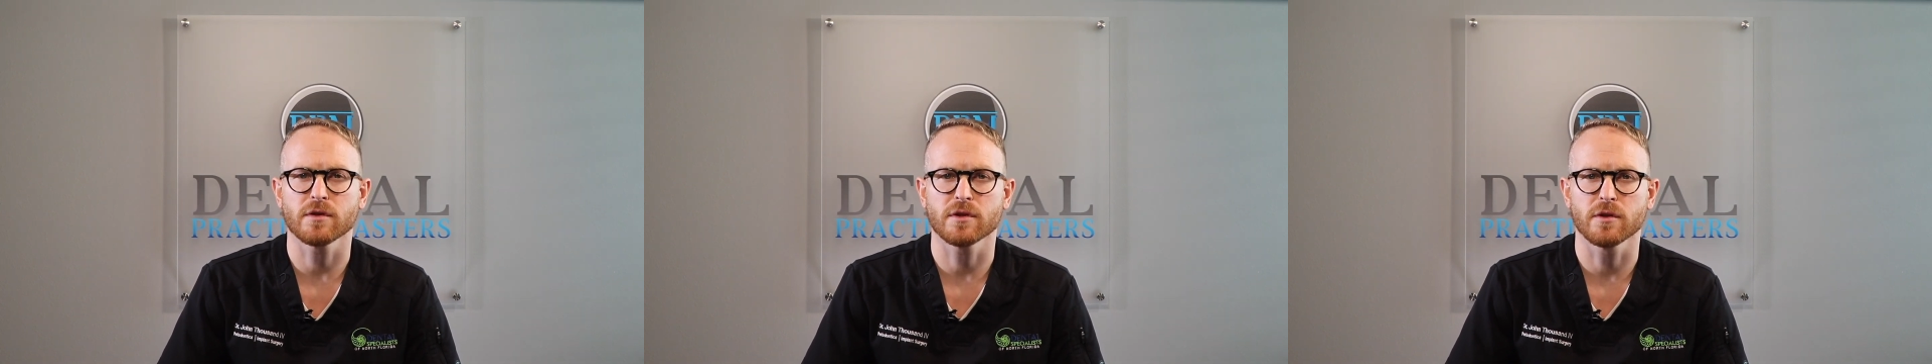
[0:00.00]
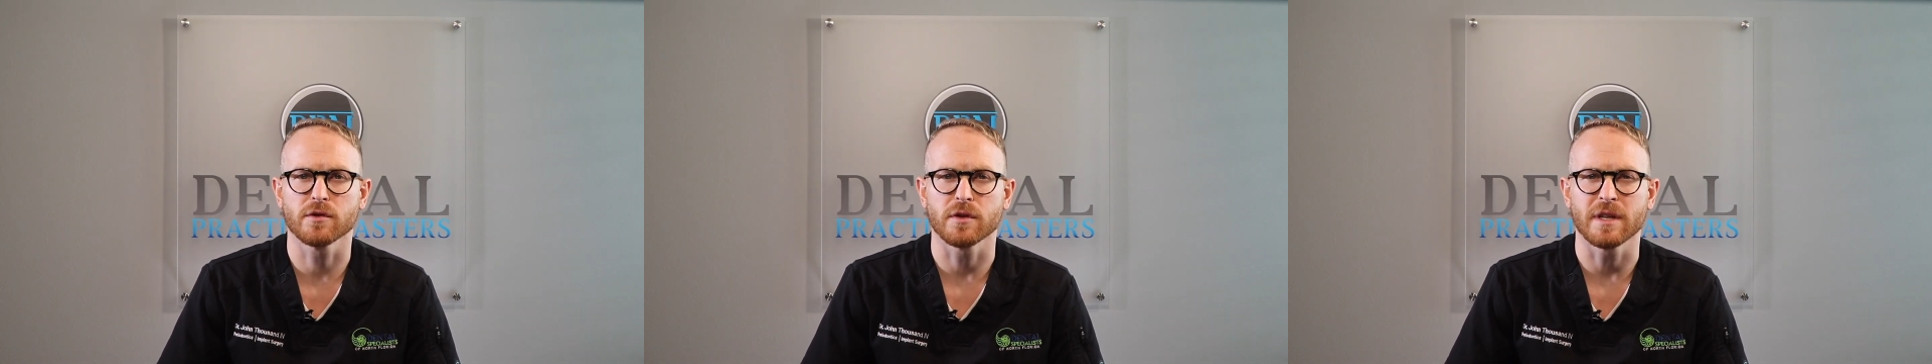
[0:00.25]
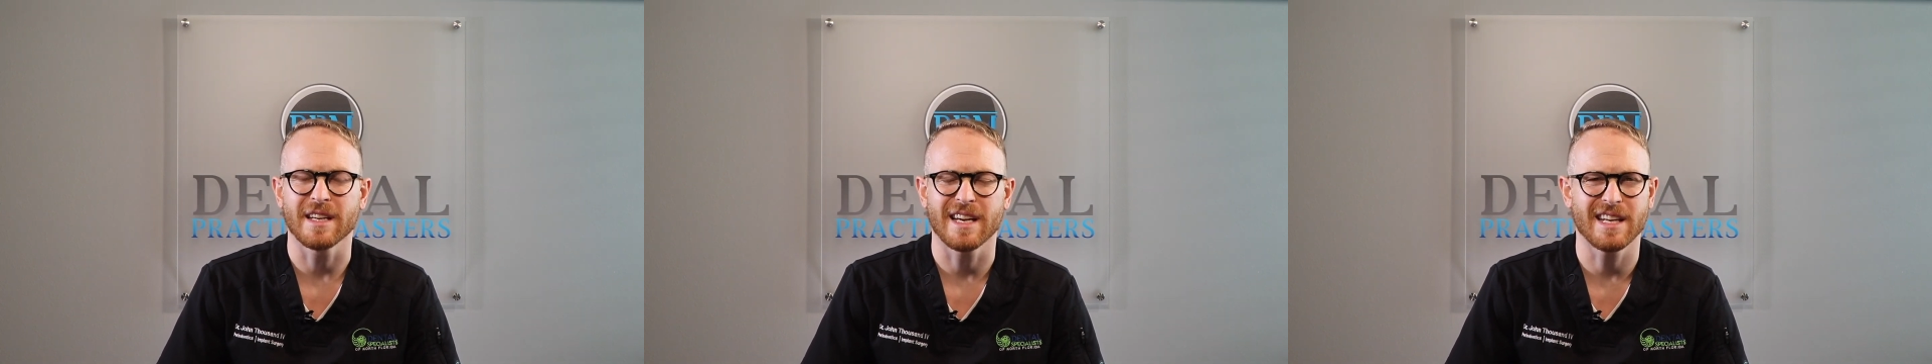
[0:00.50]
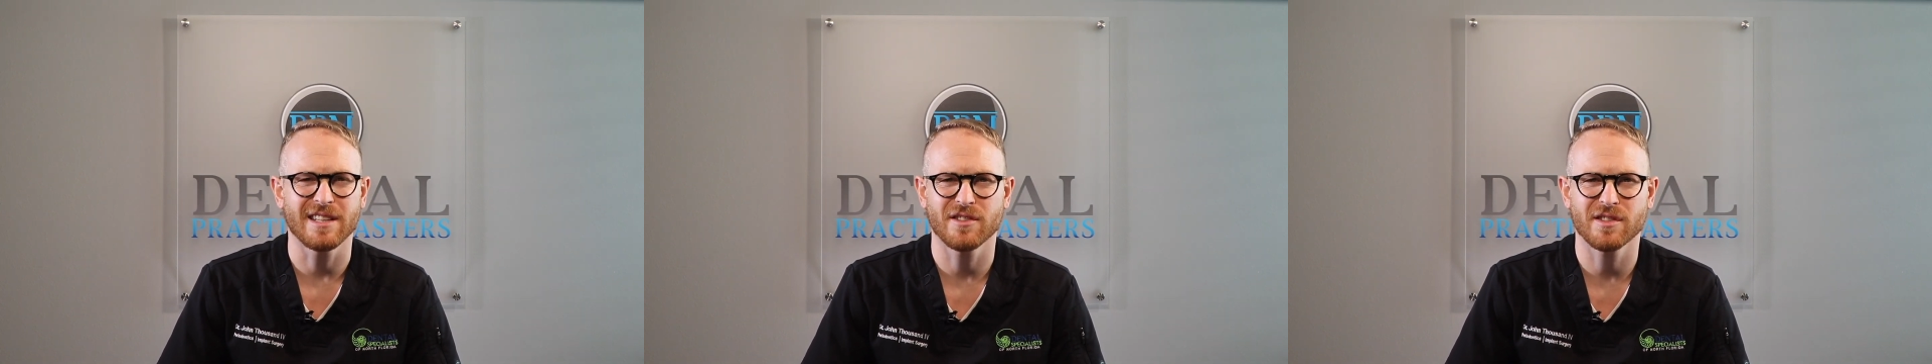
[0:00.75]
surgery,
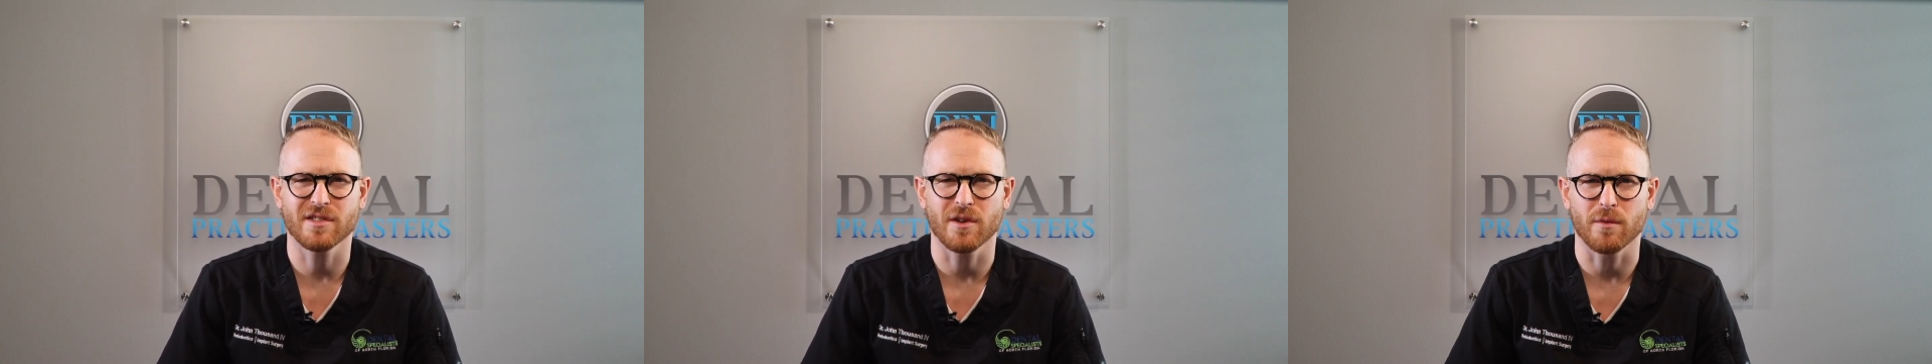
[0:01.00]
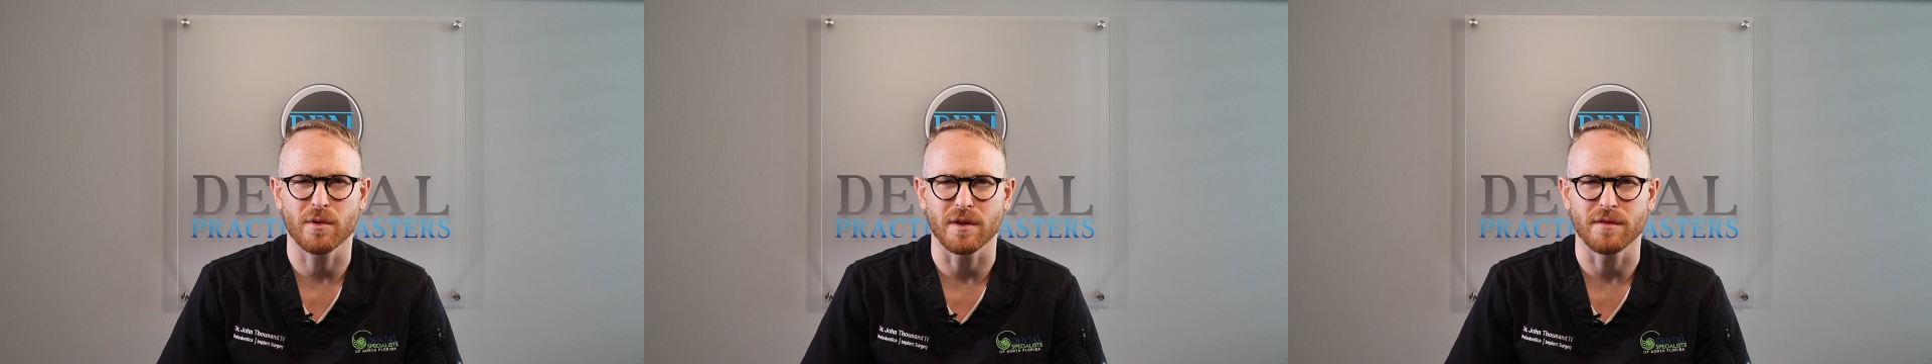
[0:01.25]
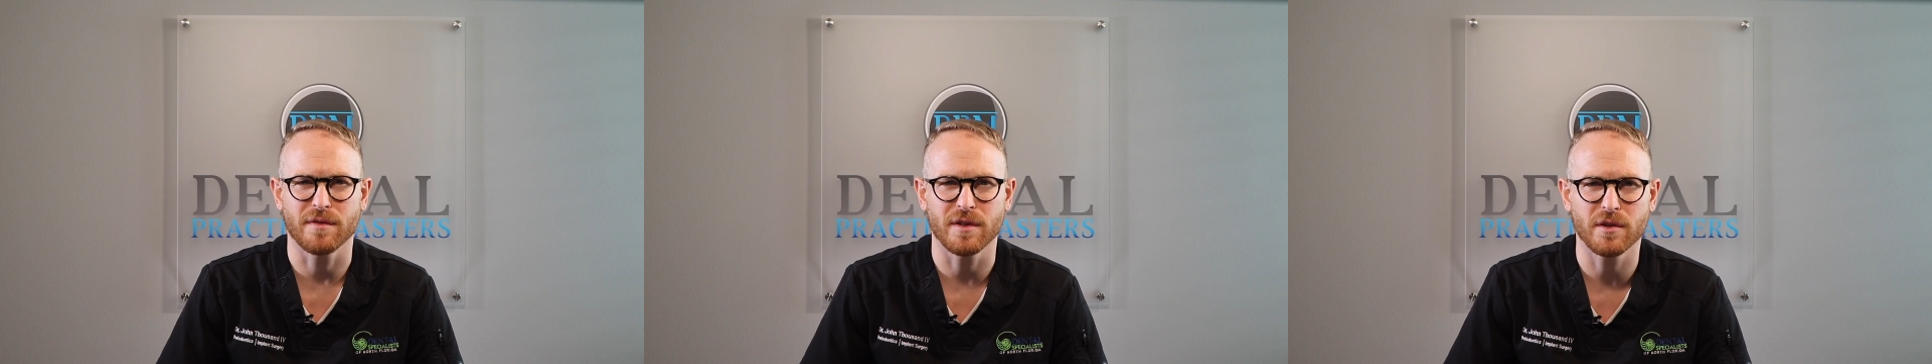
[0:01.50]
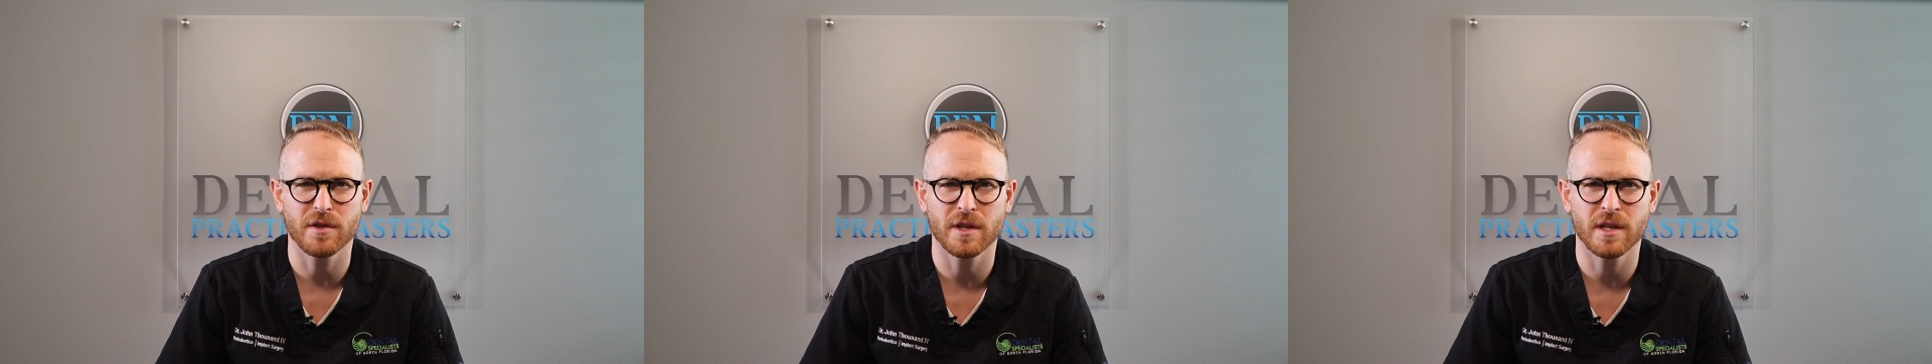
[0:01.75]
and you just don't really
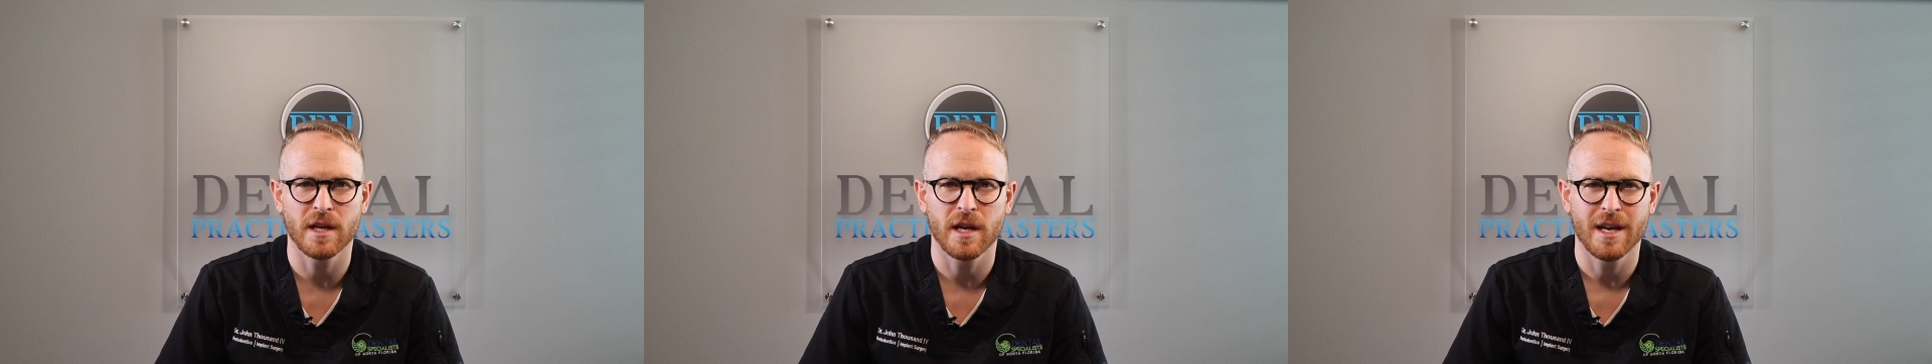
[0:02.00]
feel good,